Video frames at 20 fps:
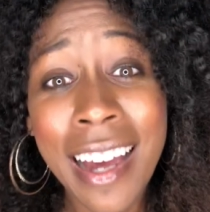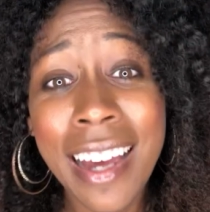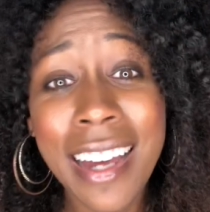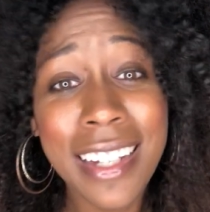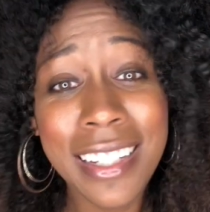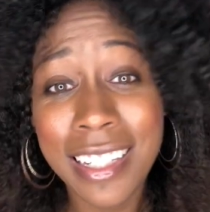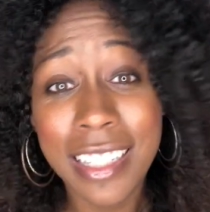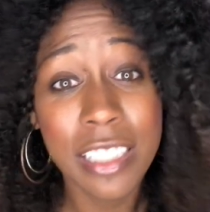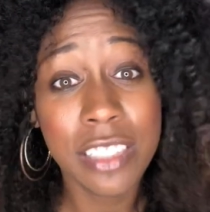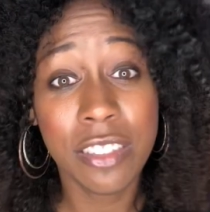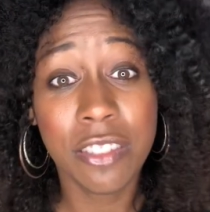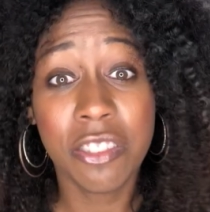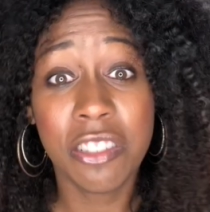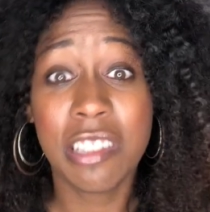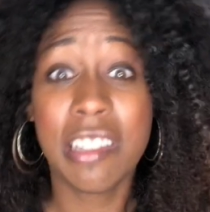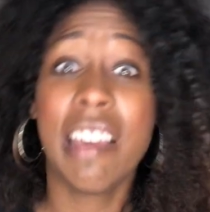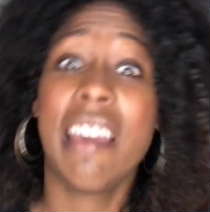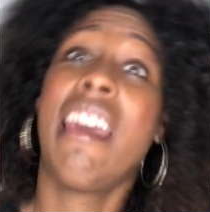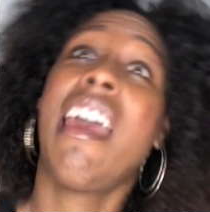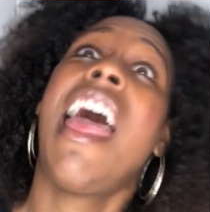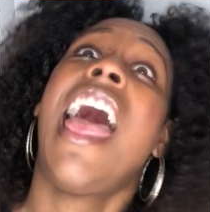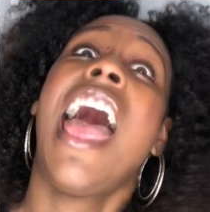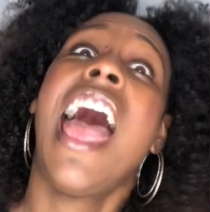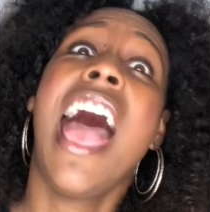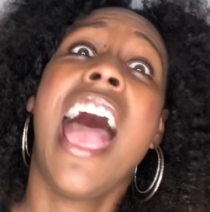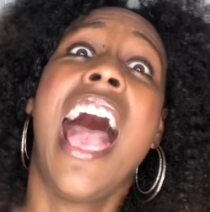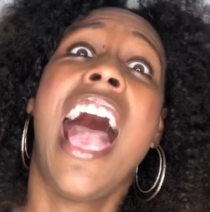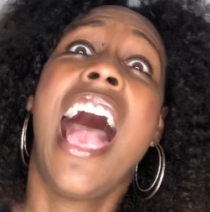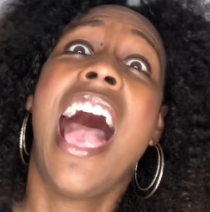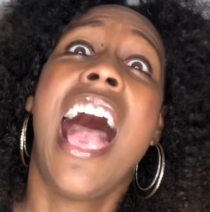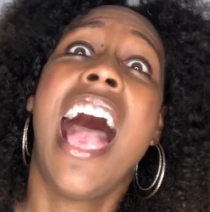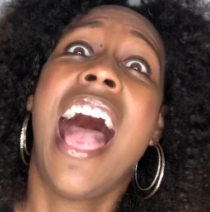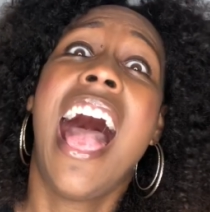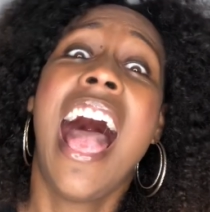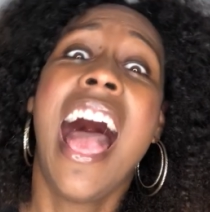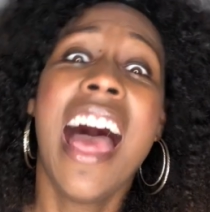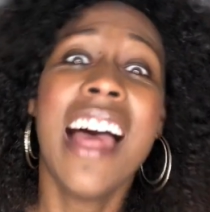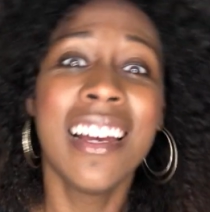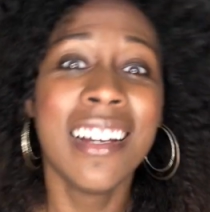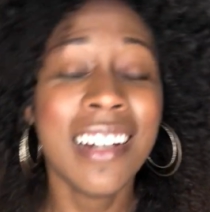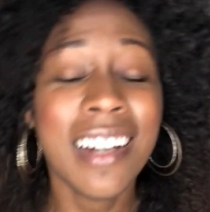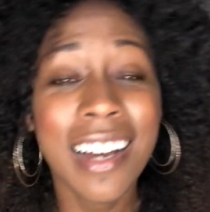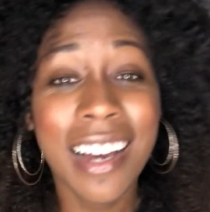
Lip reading: And he's still just like, ah.